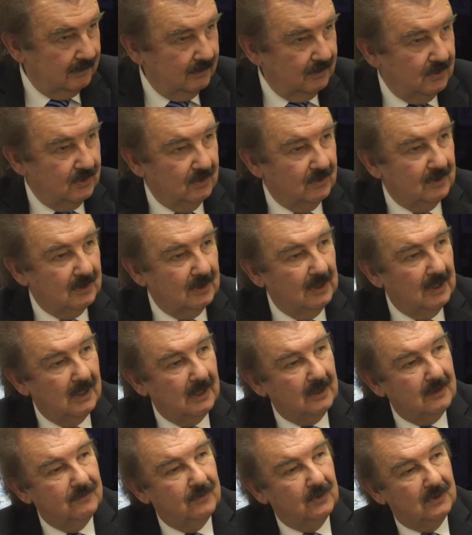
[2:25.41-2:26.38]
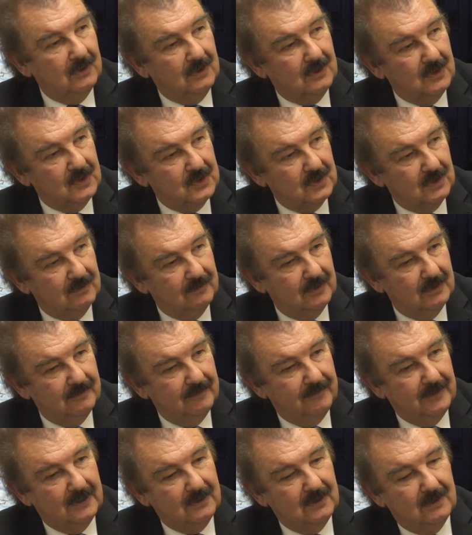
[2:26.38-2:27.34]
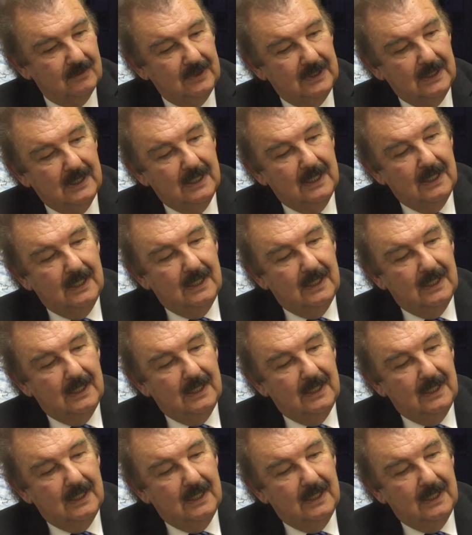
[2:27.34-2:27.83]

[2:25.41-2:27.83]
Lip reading: Joe Clark for the Conservative victory,